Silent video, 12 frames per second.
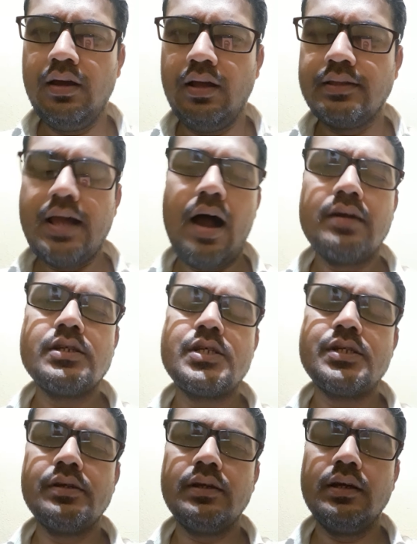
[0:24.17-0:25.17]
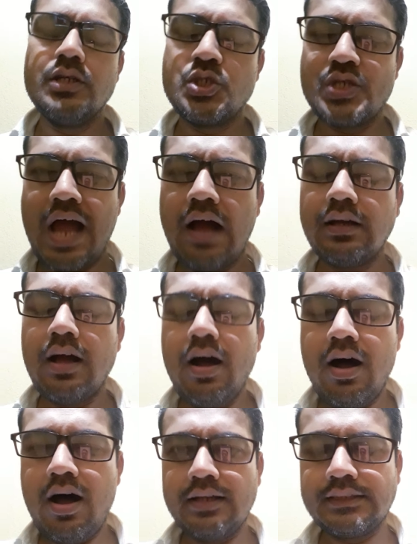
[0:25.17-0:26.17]
that Jack
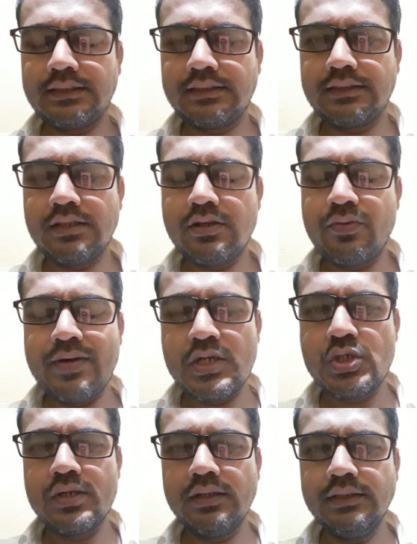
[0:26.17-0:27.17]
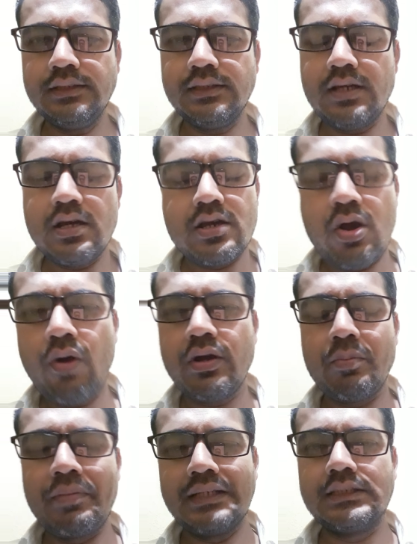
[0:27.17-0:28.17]
asks questions
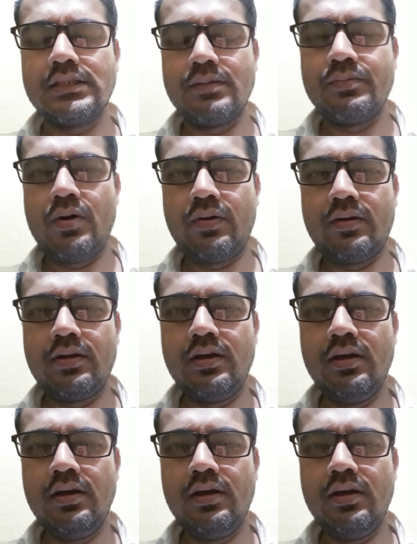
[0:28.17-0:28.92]
not based upon